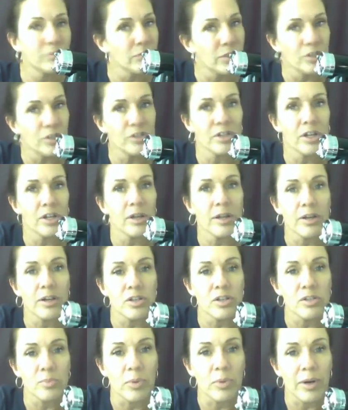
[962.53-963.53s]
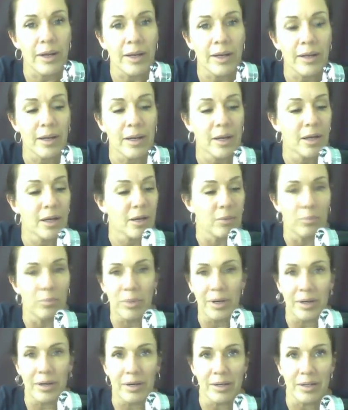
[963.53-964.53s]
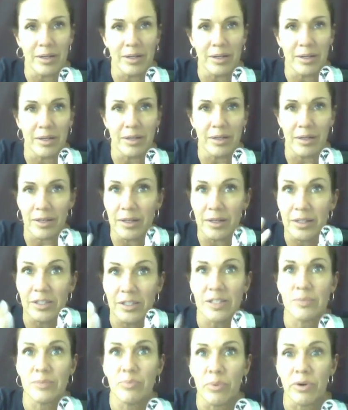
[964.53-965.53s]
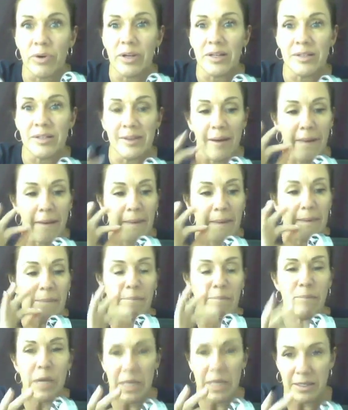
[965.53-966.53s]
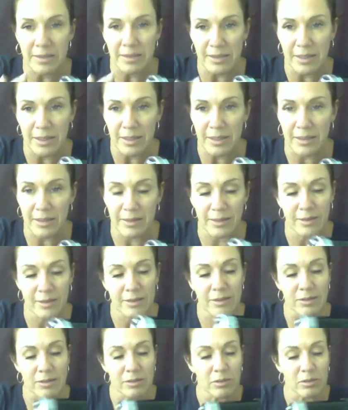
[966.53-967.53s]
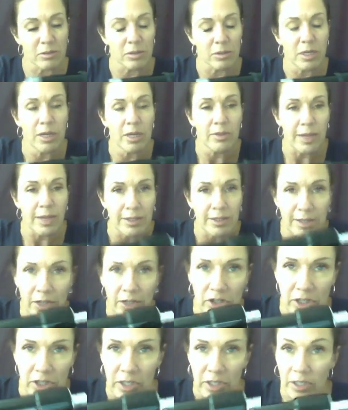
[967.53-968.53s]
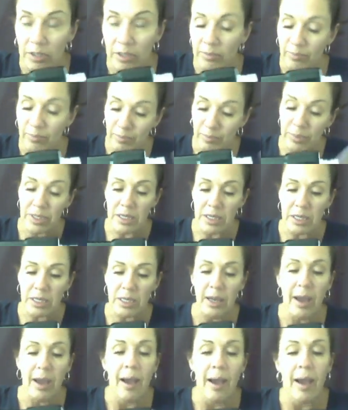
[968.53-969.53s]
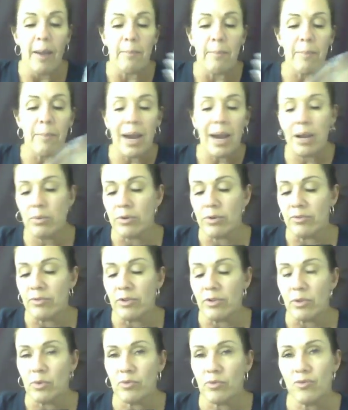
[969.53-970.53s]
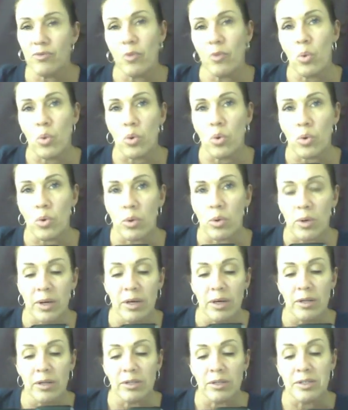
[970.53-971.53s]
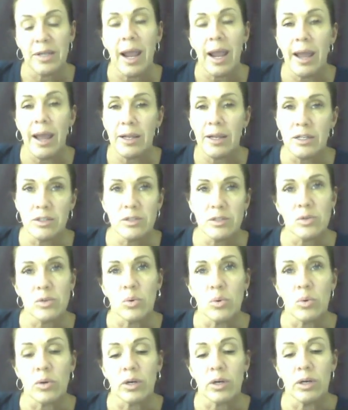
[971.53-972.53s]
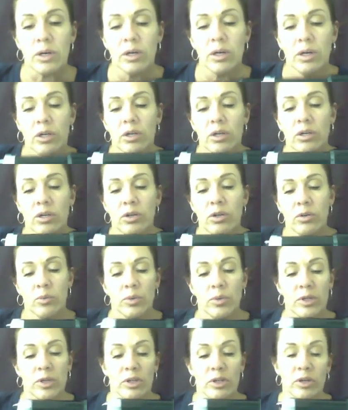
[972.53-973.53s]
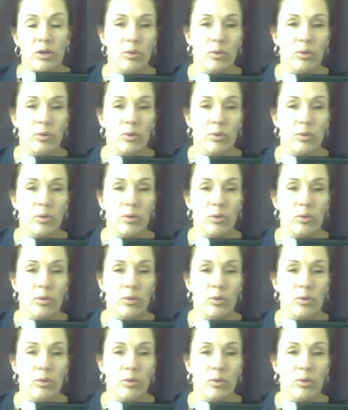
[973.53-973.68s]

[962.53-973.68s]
You just get a lighter spray, but it sprays amazing. So that's actually going to be my review for the tanning store I'll